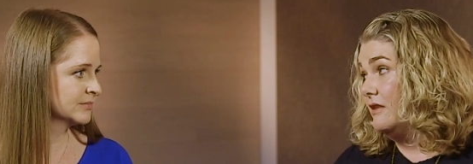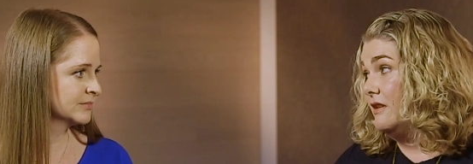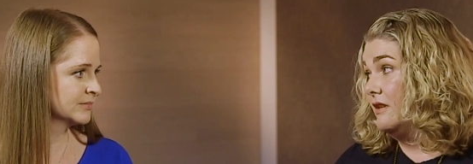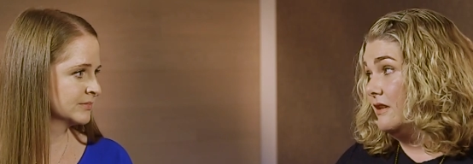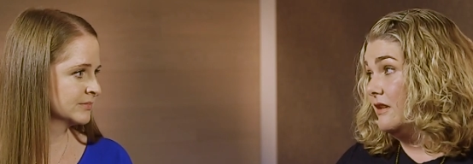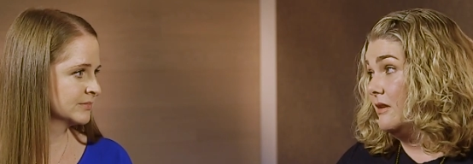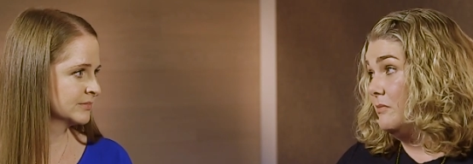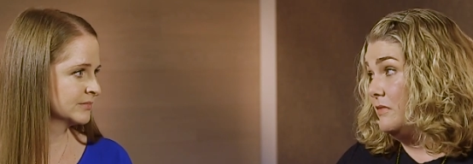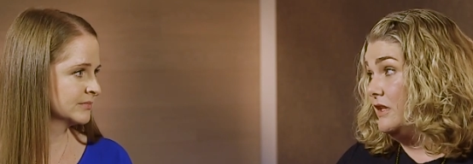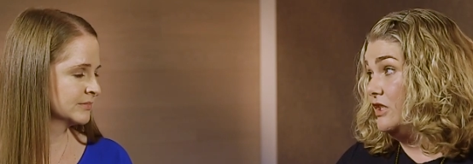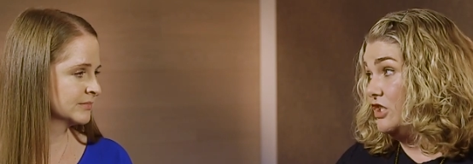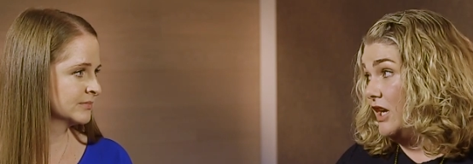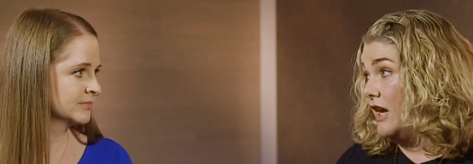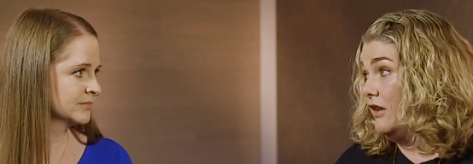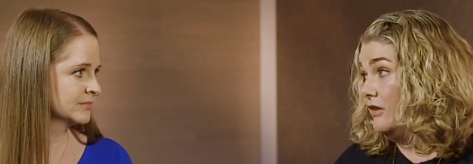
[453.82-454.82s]
Speaker 1: think it can be a
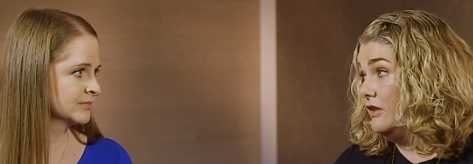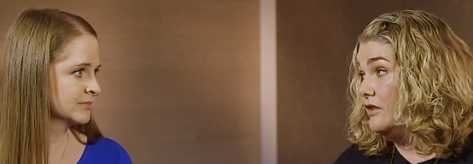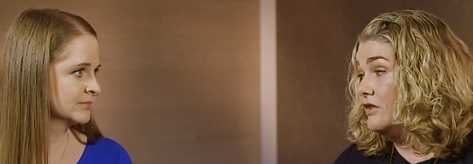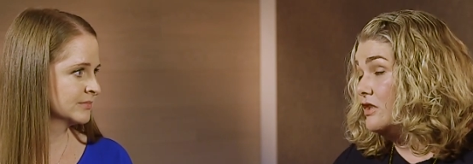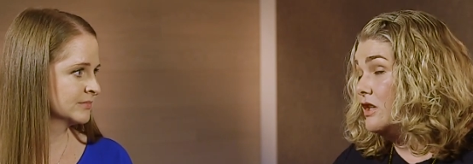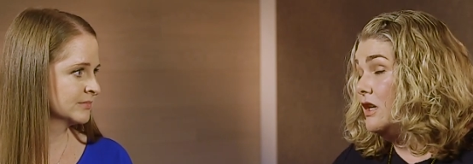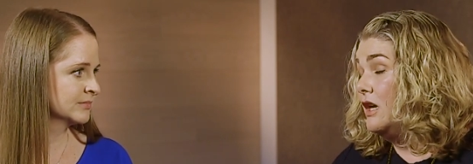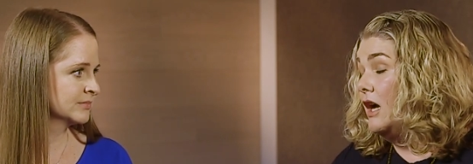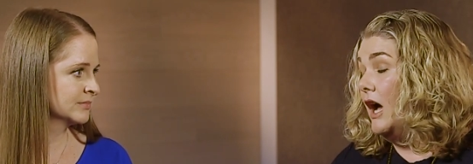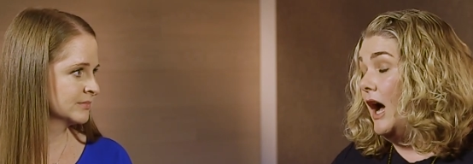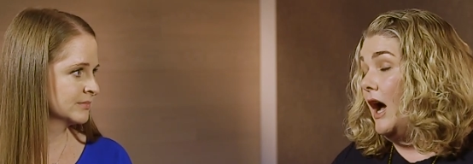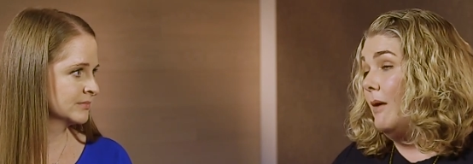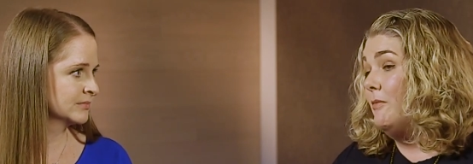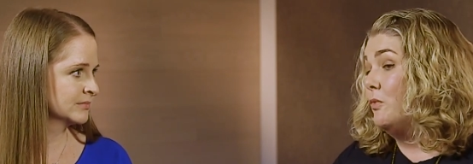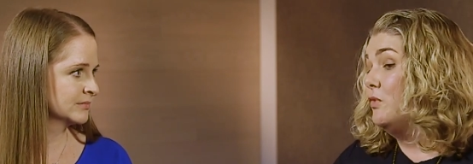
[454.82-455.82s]
challenge.
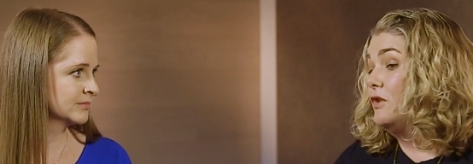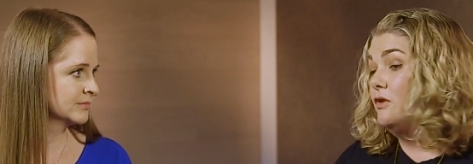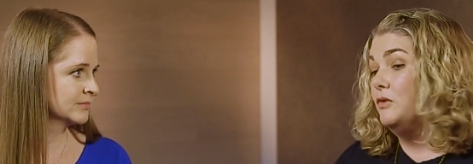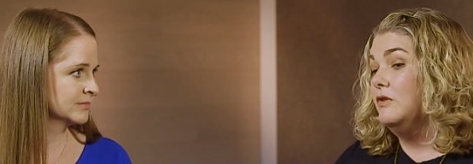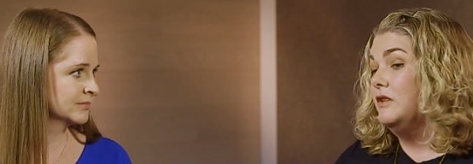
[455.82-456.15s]
Um, and we know